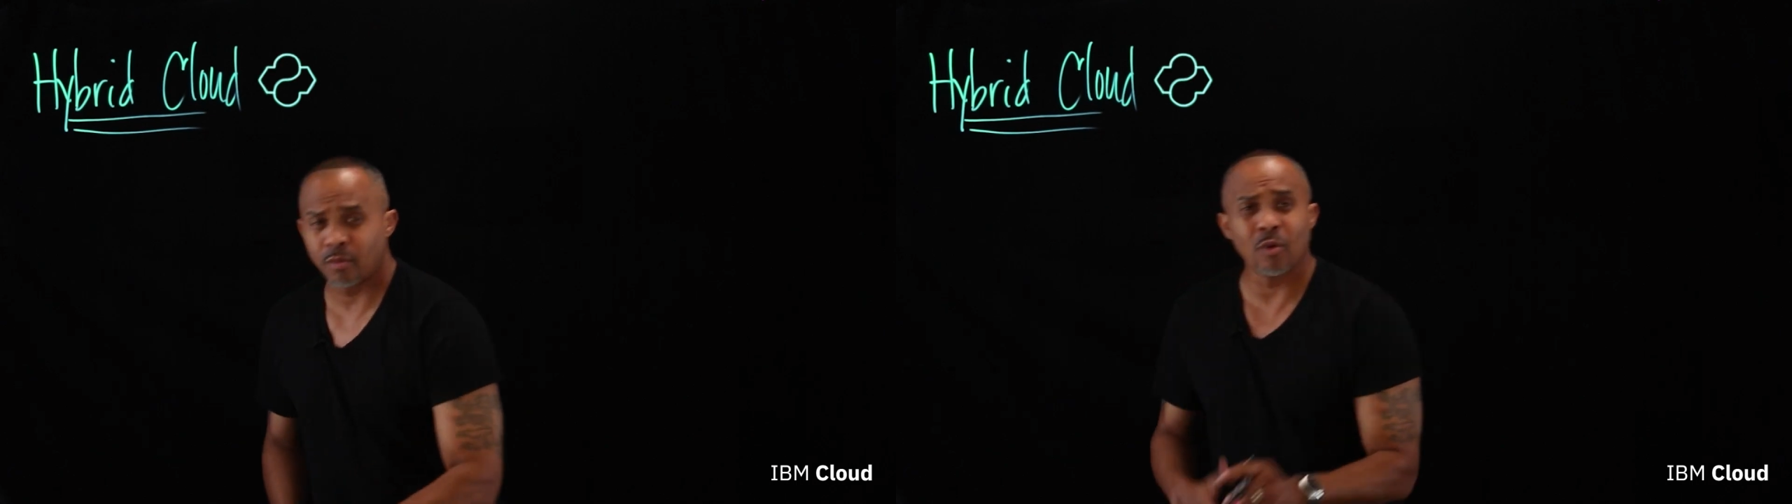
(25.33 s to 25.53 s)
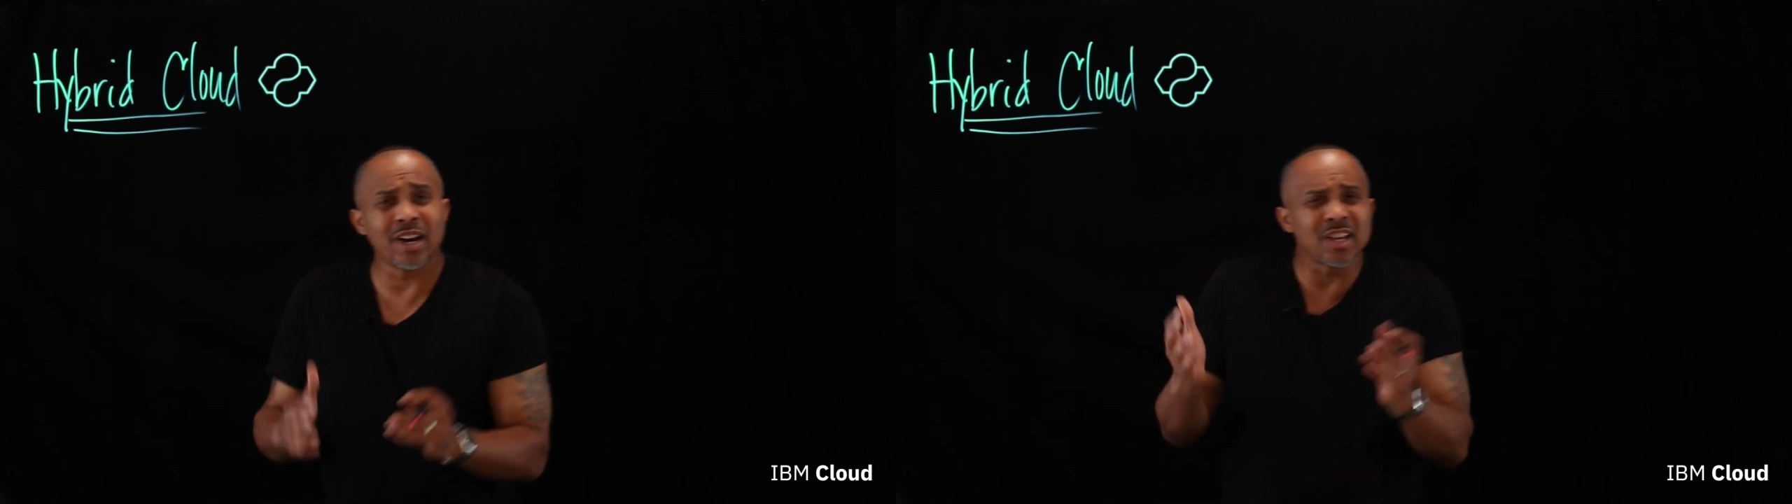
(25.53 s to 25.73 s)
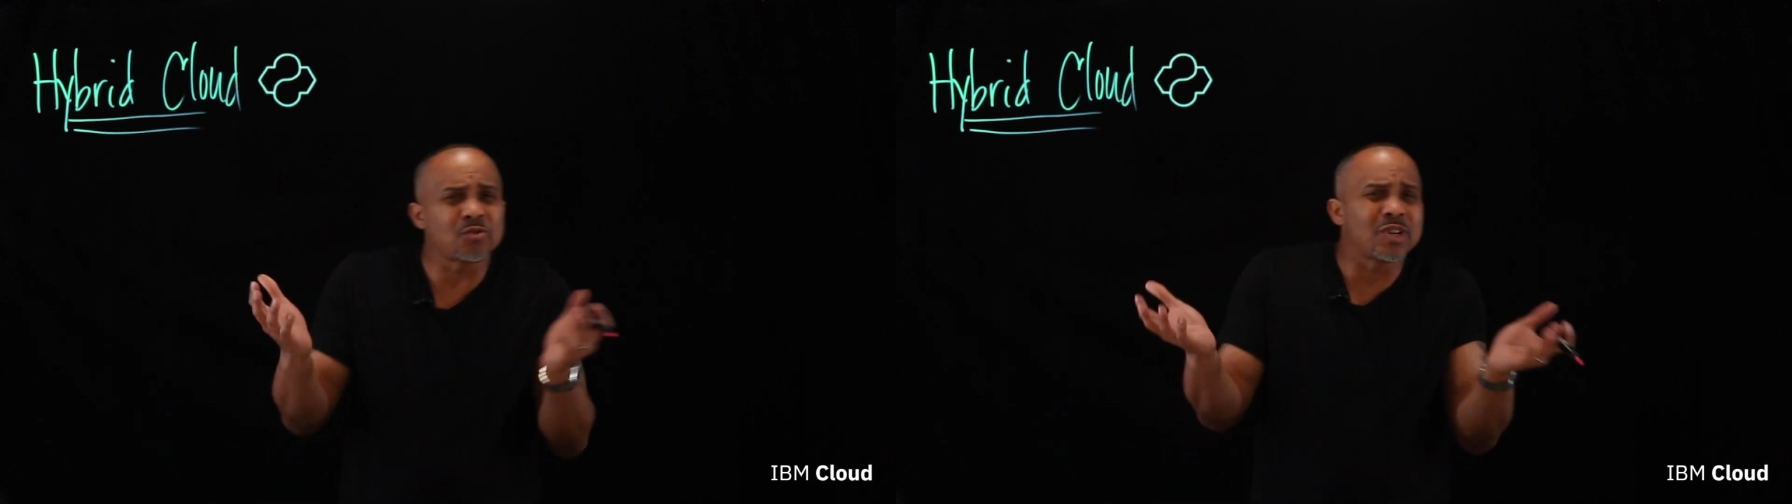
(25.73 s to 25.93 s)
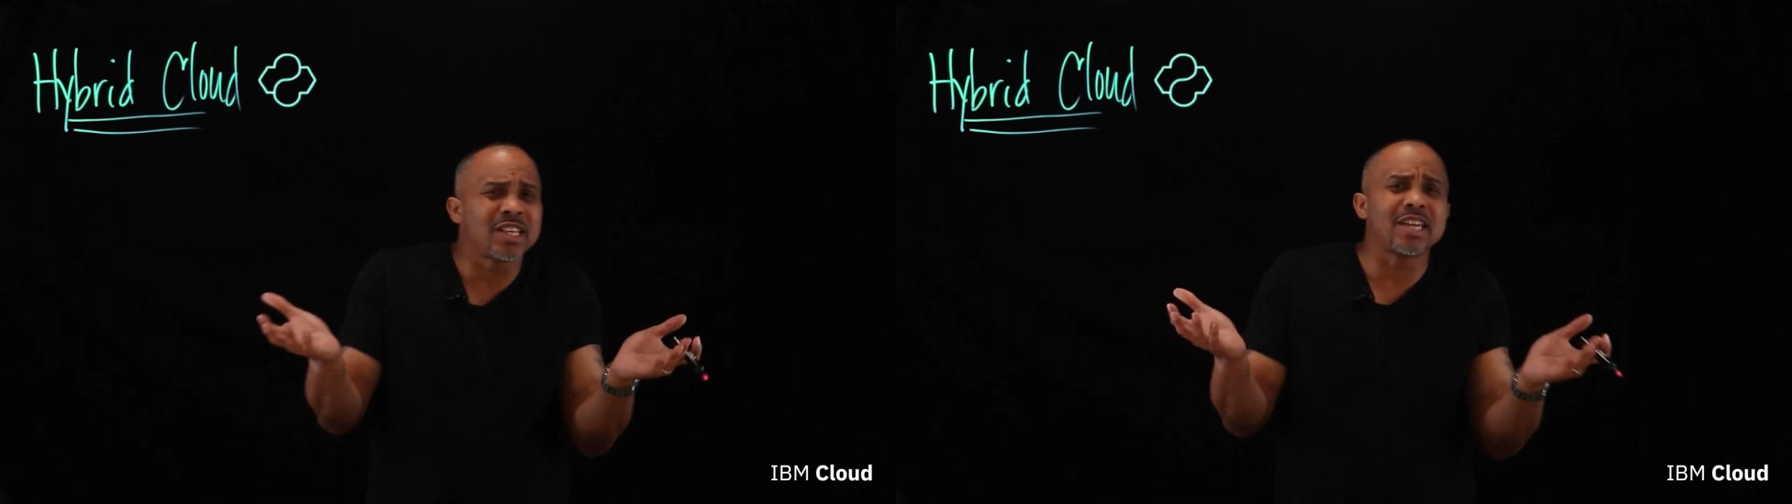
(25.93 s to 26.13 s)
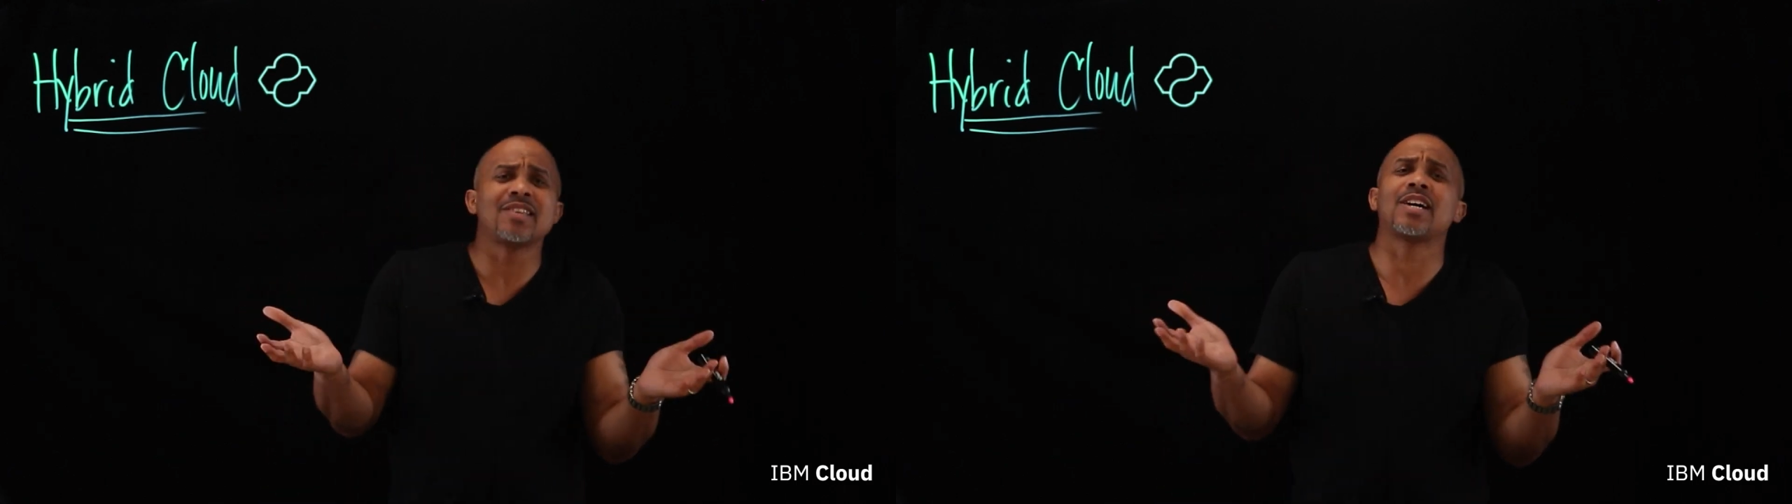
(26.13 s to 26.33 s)
What is,
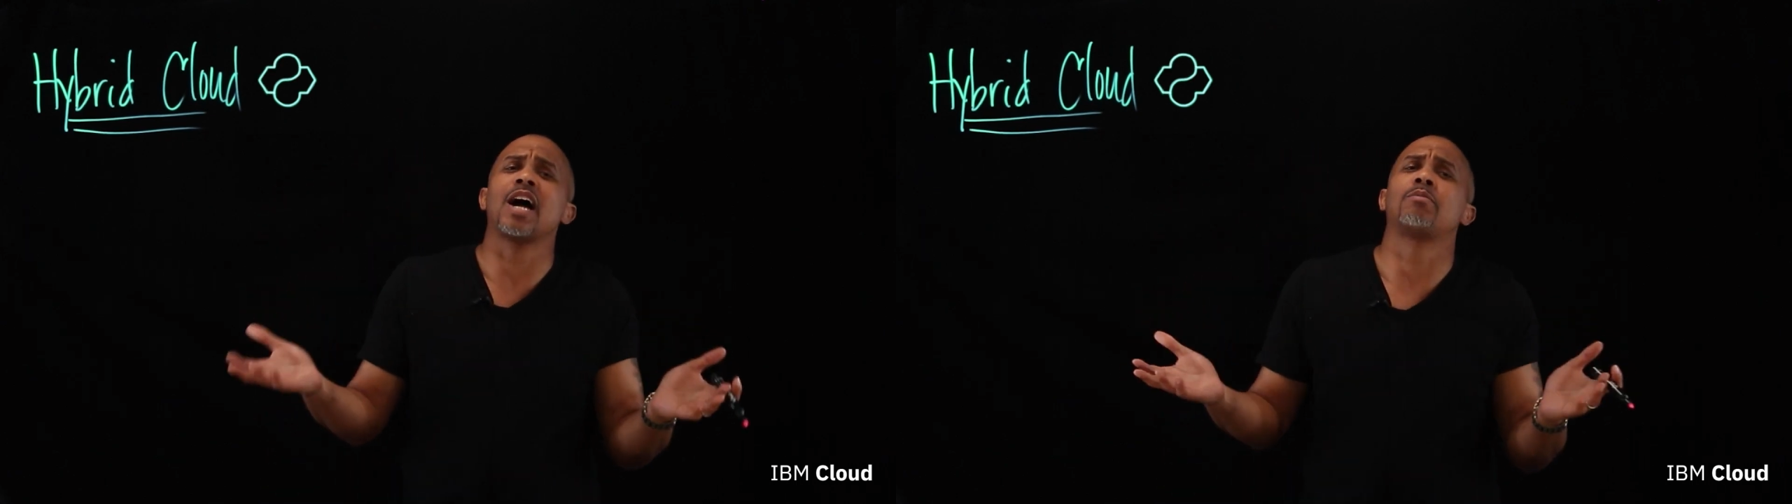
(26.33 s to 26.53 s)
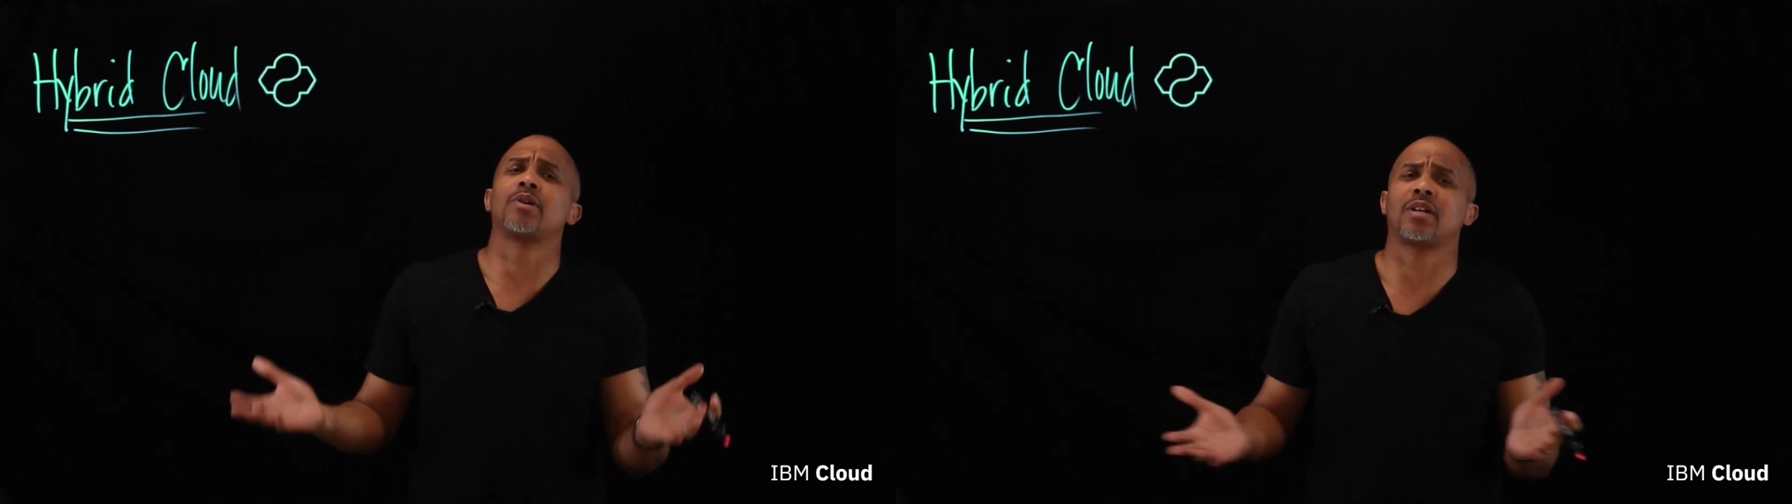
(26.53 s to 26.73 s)
really is hybrid